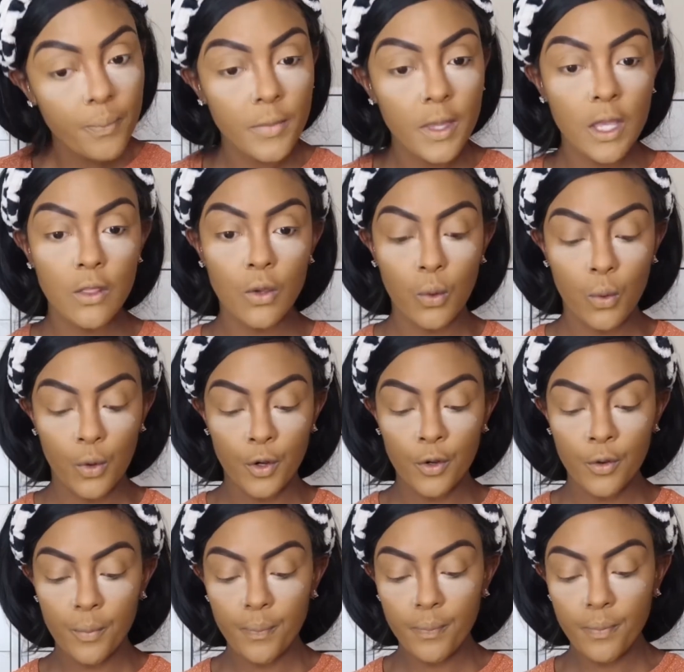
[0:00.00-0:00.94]
In the
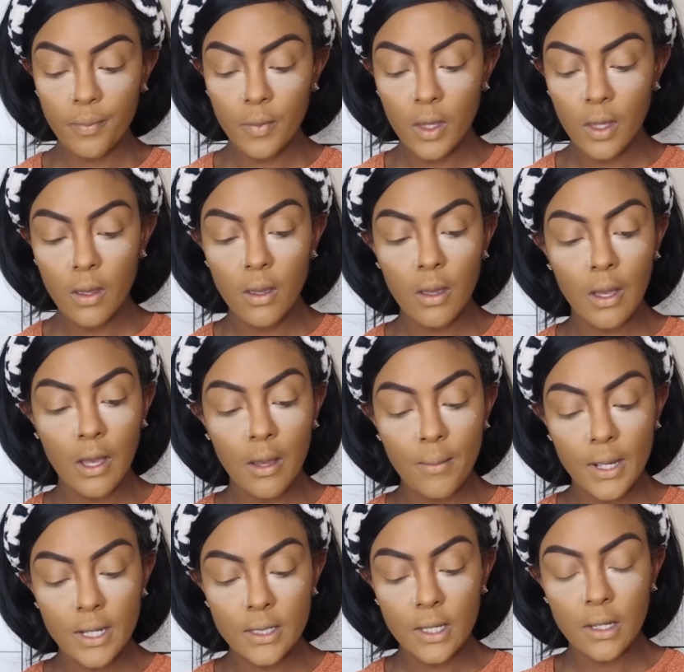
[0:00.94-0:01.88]
corner. I
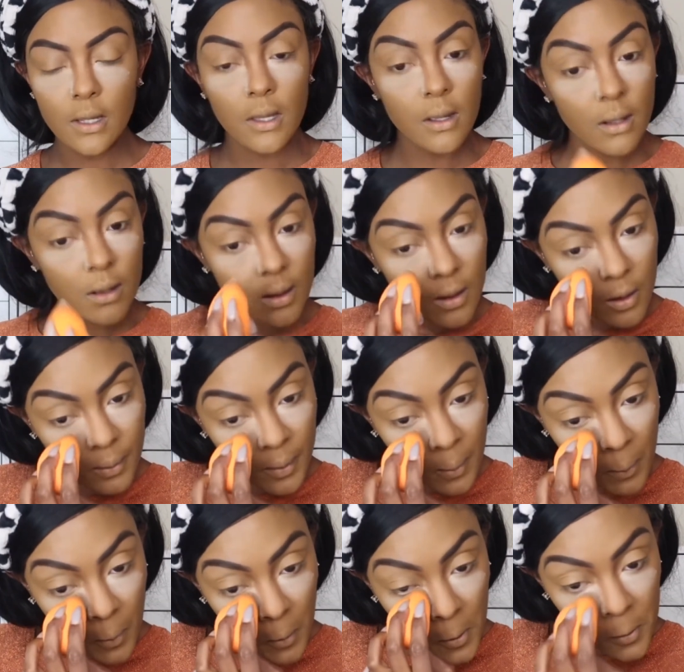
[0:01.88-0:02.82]
might take like a little
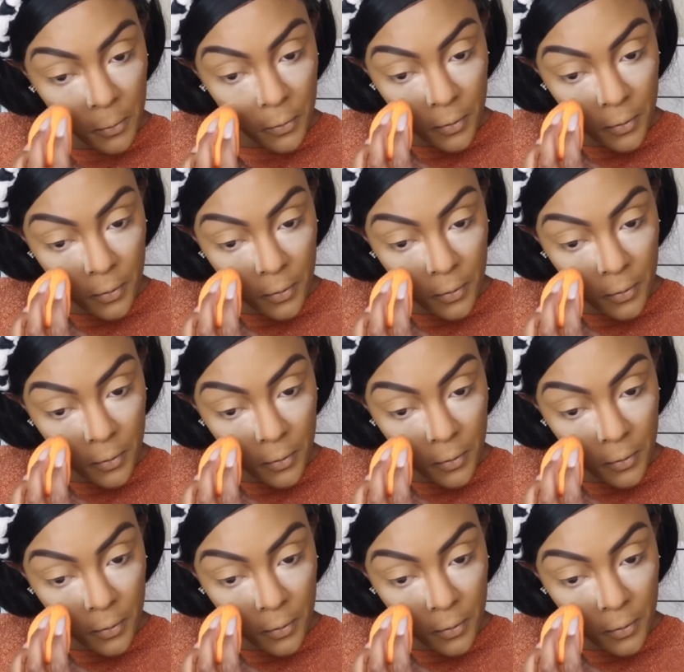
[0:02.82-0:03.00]
bit more